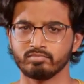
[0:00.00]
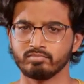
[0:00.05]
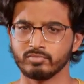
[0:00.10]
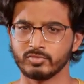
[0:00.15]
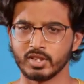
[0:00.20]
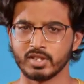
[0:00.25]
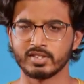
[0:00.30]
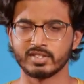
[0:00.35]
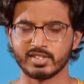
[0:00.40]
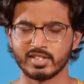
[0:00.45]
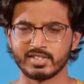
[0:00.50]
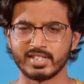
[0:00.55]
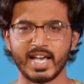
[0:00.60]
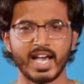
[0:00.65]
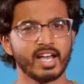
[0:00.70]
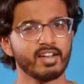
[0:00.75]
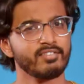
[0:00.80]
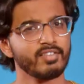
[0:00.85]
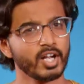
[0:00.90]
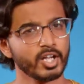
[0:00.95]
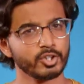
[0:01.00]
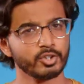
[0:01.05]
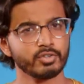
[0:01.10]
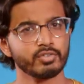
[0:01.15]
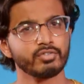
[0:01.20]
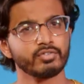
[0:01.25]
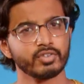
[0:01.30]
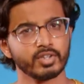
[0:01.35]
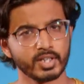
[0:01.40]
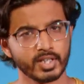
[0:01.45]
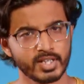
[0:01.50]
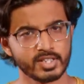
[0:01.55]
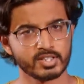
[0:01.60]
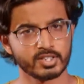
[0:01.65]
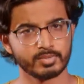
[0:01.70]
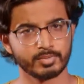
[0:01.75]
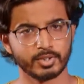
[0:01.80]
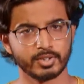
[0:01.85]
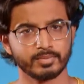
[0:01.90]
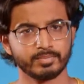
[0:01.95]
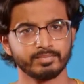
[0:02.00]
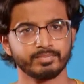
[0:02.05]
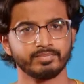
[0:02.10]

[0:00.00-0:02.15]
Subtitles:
does this add value for the customer?